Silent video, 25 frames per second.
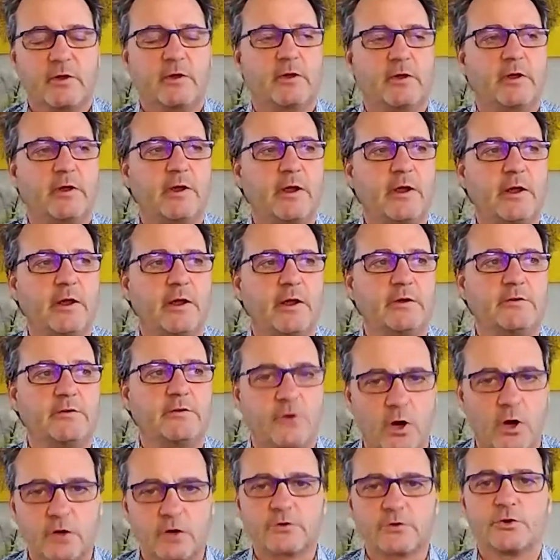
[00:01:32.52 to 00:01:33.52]
And
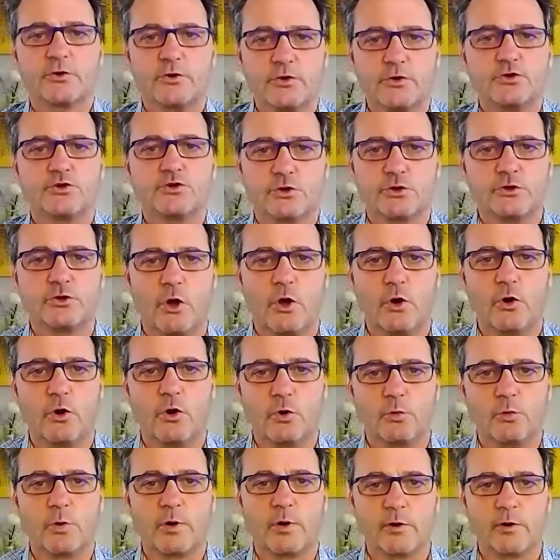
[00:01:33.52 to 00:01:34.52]
doctor, you should go
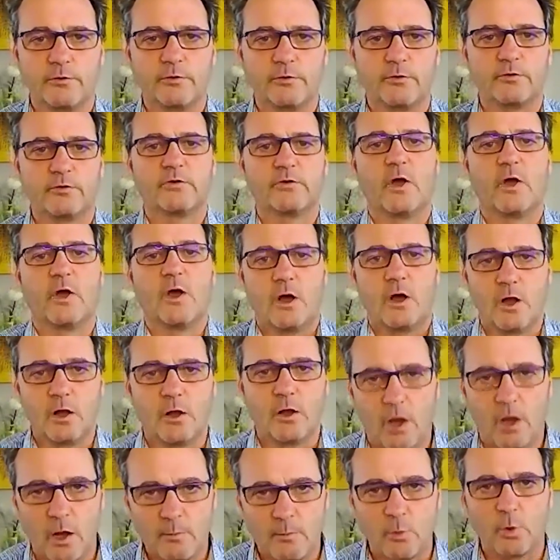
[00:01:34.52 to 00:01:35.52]
where there's a
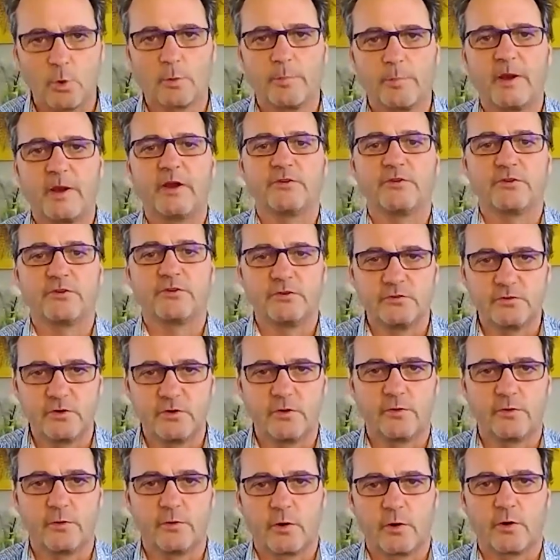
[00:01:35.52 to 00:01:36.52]
lot more patients than
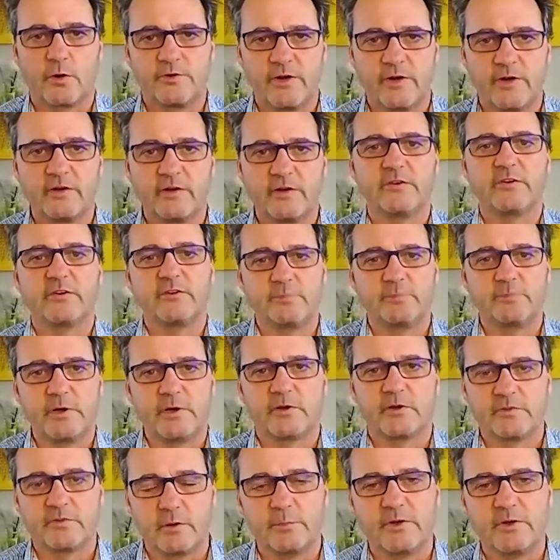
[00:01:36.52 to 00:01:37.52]
there are dentists, because
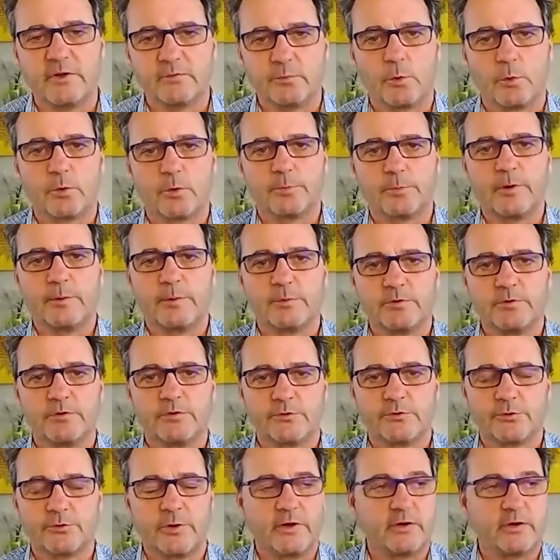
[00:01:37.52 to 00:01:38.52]
that means more people to
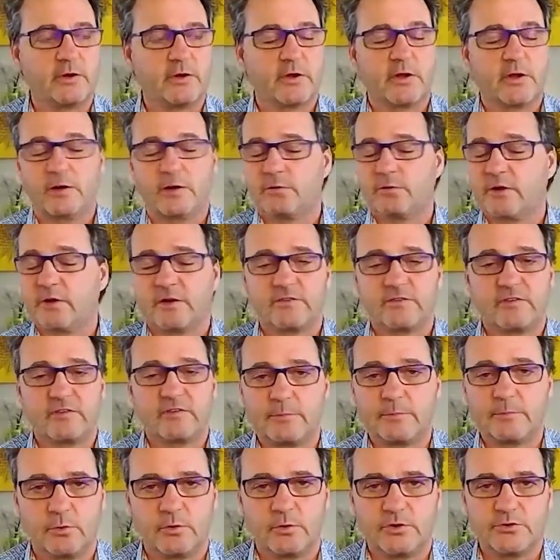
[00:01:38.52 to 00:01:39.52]
treat. And that's
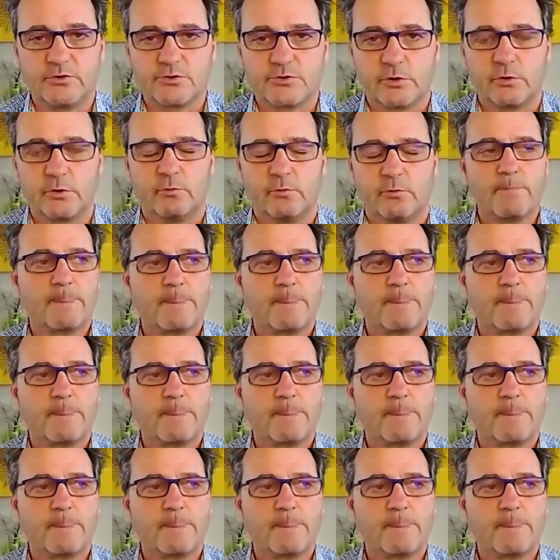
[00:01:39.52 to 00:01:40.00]
absolutely true.